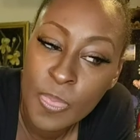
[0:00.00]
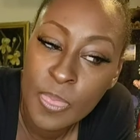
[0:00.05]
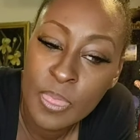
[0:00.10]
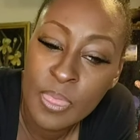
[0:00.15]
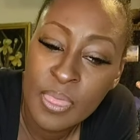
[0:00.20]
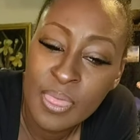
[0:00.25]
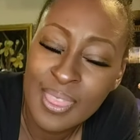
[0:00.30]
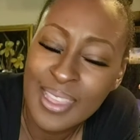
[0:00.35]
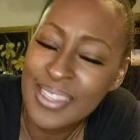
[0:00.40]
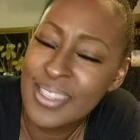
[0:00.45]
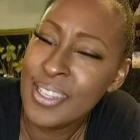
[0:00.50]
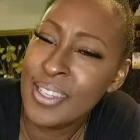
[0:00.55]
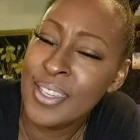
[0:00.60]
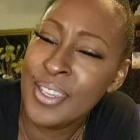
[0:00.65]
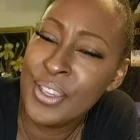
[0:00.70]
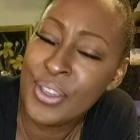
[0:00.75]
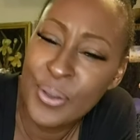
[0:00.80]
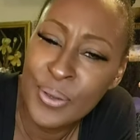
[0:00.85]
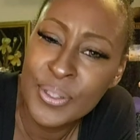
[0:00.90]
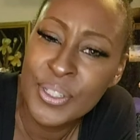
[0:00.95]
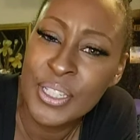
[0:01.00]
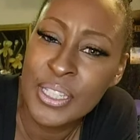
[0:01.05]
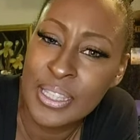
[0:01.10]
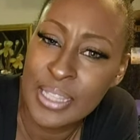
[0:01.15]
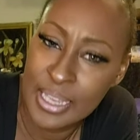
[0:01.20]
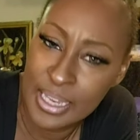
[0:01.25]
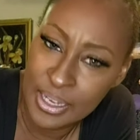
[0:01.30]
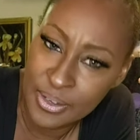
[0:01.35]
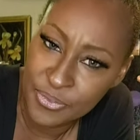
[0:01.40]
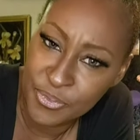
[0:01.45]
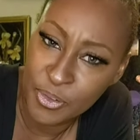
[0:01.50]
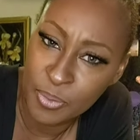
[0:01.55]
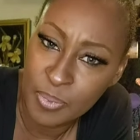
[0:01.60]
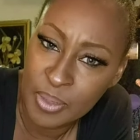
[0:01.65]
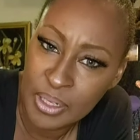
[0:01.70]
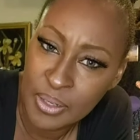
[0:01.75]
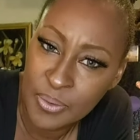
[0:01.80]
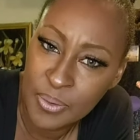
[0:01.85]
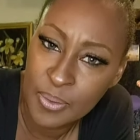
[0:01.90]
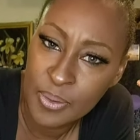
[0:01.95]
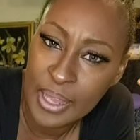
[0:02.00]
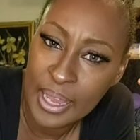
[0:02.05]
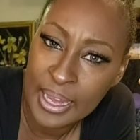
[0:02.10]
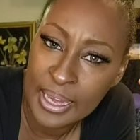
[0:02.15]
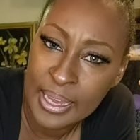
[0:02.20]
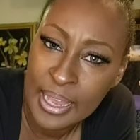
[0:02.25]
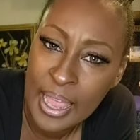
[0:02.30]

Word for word: that's a huge thing for me. Like